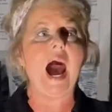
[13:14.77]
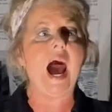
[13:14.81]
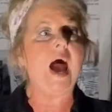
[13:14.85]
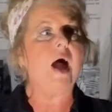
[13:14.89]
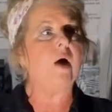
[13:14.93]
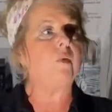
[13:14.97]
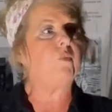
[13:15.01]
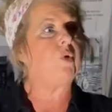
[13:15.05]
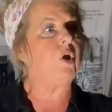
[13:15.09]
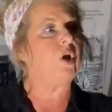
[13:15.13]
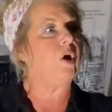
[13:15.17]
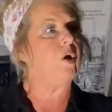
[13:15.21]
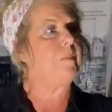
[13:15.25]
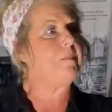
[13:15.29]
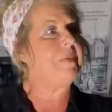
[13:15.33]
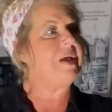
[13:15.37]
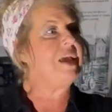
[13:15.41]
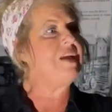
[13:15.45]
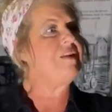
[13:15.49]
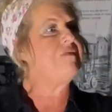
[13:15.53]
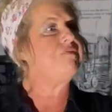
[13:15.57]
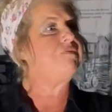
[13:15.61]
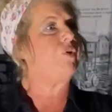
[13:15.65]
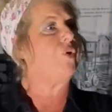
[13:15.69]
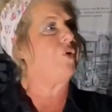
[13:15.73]
will
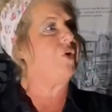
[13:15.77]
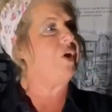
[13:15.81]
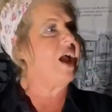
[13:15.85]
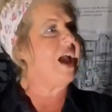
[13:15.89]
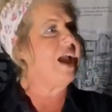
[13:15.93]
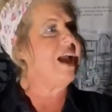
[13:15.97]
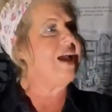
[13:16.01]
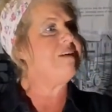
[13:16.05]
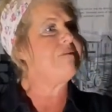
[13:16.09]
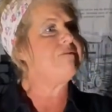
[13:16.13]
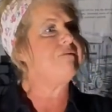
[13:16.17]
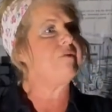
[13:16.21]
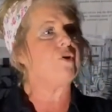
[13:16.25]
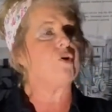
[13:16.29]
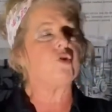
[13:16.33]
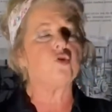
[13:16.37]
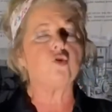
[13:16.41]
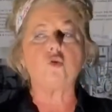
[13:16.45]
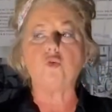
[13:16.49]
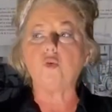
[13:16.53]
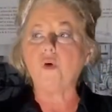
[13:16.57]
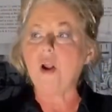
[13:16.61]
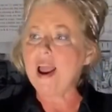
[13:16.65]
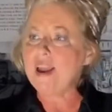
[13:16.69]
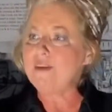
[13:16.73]
be forever
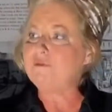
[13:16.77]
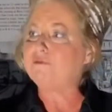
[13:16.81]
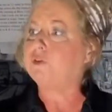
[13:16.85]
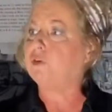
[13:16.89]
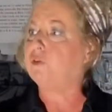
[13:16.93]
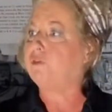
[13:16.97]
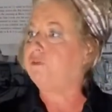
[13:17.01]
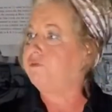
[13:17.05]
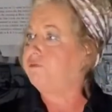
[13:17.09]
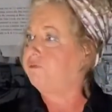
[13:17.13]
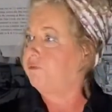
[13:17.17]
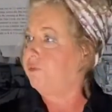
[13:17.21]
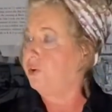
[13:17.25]
grateful